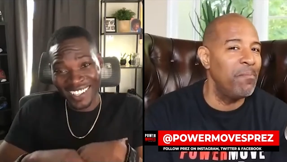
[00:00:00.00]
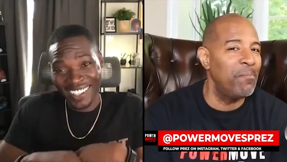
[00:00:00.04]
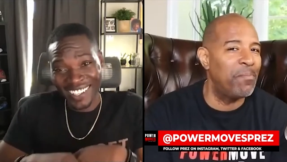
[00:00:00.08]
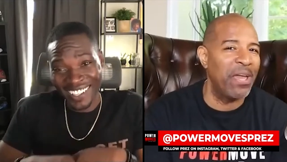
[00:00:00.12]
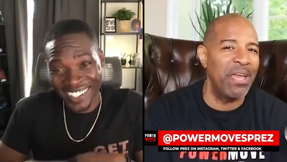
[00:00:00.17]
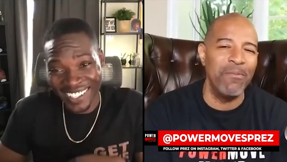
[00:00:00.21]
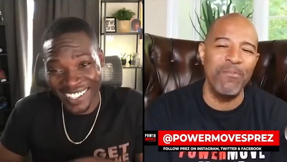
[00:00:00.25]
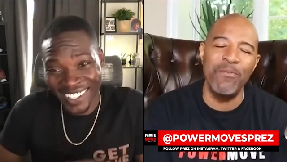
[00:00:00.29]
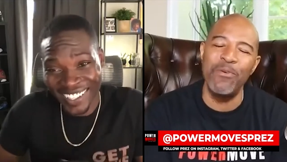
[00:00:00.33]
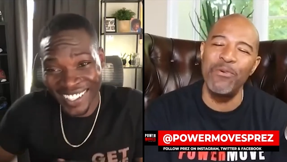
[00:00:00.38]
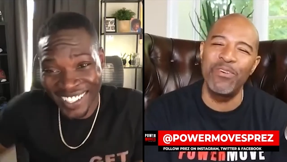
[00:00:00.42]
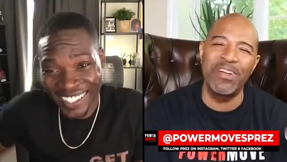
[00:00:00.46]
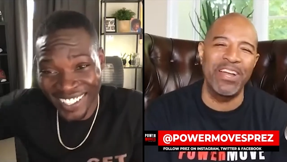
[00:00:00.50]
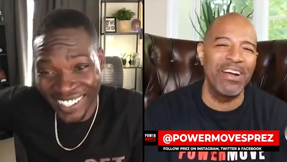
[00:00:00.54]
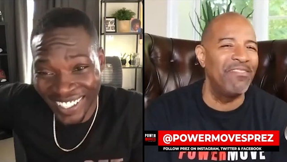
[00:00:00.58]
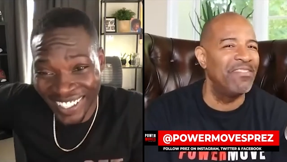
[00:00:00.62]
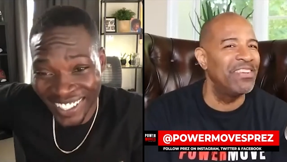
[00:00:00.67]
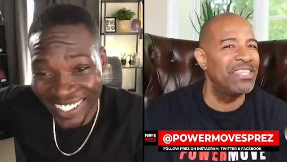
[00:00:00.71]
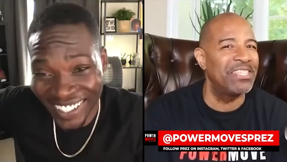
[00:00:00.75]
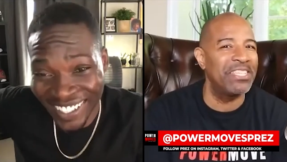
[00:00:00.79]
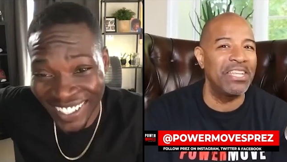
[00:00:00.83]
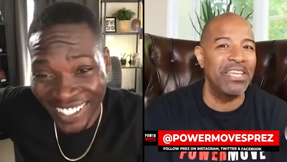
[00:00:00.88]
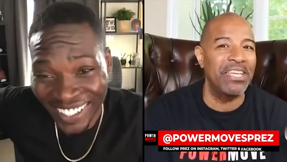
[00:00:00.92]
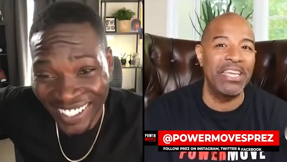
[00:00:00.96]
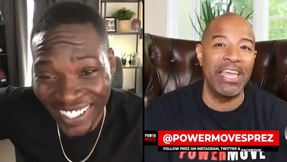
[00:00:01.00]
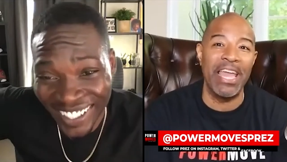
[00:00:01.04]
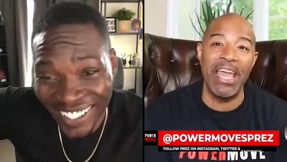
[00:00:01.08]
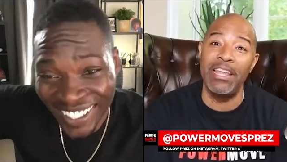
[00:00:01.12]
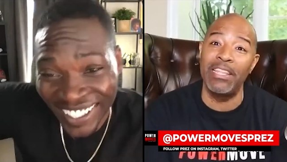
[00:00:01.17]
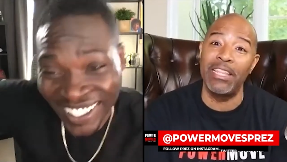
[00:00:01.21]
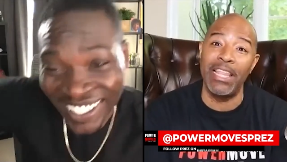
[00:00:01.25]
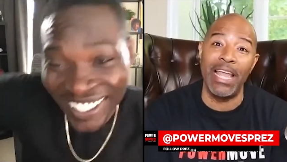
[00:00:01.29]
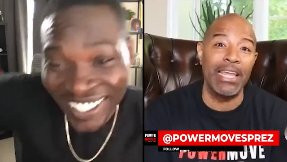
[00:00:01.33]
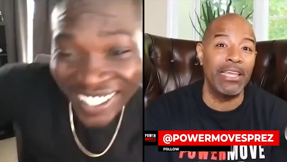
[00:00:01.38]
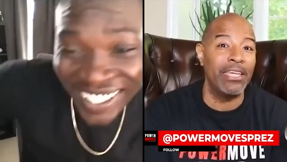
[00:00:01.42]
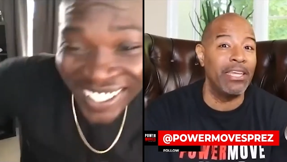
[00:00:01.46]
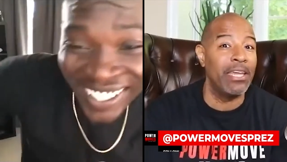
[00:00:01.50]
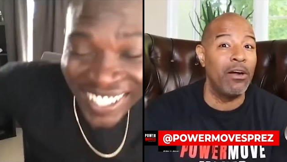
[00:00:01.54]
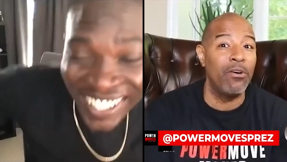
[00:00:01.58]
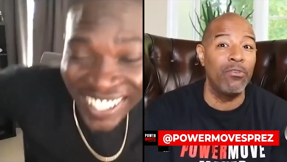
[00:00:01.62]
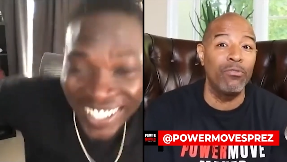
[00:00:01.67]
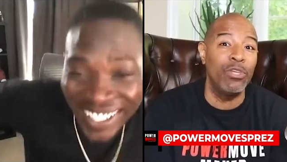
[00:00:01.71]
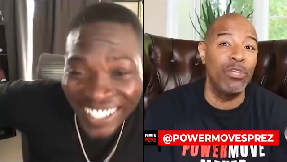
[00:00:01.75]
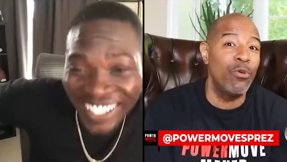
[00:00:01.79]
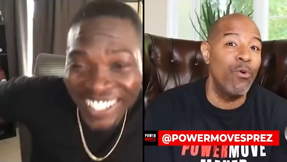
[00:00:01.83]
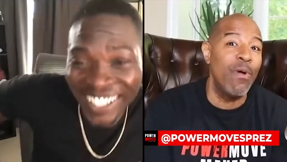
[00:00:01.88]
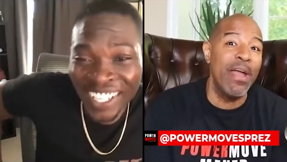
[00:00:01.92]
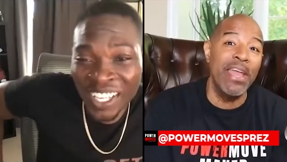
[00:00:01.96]
Speaker 1: people come into the game like, yo,
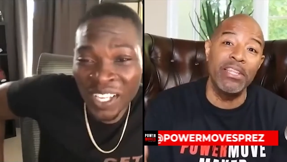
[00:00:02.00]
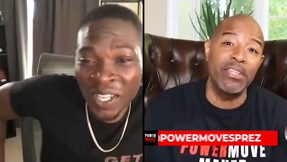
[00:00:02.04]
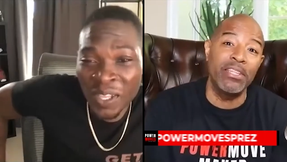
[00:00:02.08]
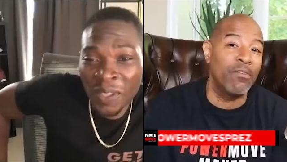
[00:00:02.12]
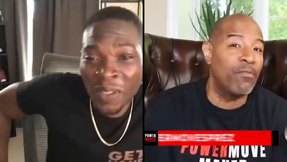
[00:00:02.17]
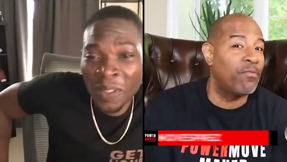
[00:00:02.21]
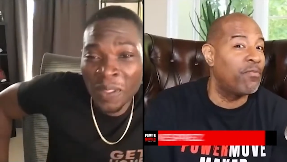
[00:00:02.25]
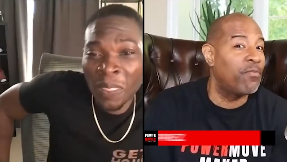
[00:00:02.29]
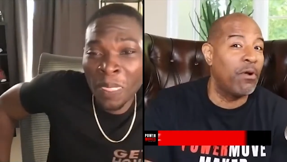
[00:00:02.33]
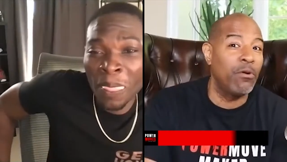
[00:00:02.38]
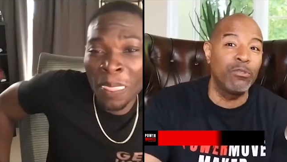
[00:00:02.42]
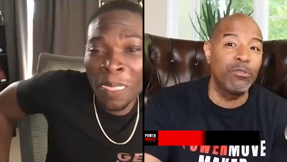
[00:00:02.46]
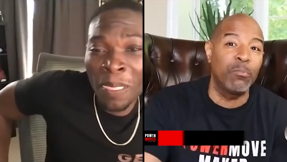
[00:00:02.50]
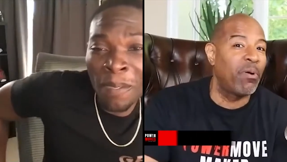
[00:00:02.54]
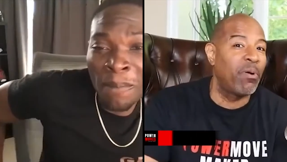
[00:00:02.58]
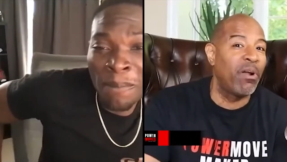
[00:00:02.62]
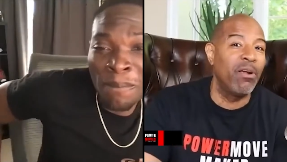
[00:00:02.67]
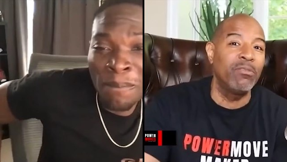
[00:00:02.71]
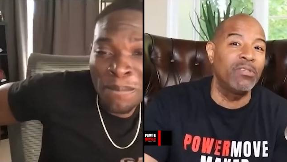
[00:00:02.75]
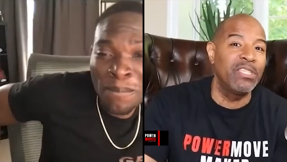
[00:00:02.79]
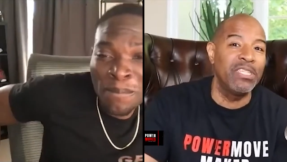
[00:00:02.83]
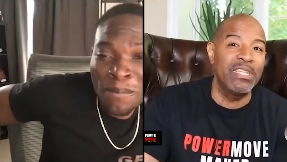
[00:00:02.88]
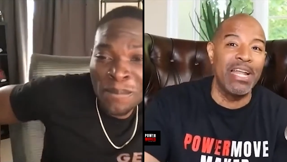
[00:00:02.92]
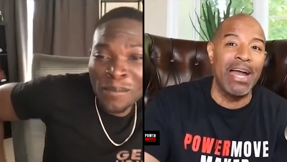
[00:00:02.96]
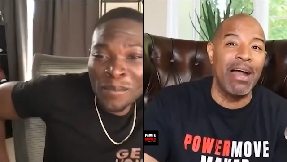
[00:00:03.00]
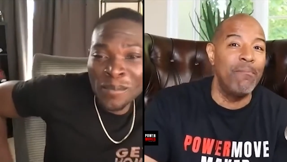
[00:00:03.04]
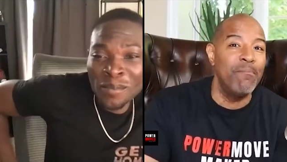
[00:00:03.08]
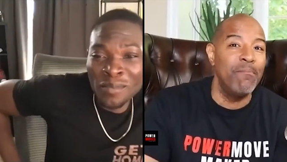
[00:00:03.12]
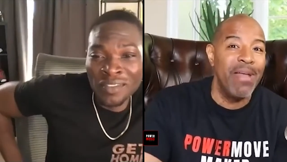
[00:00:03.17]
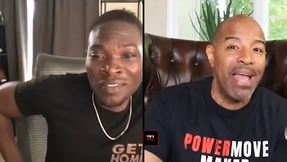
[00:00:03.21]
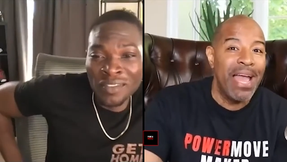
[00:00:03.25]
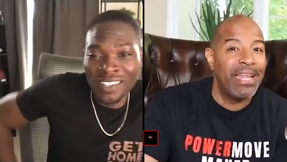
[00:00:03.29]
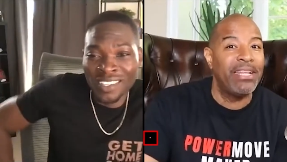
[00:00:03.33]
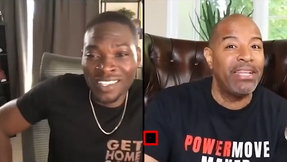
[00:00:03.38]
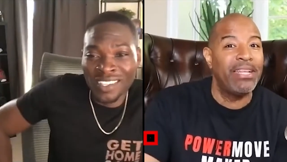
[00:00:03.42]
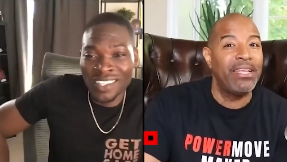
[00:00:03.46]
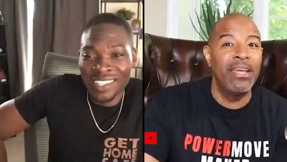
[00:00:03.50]
you ain't the first person I met.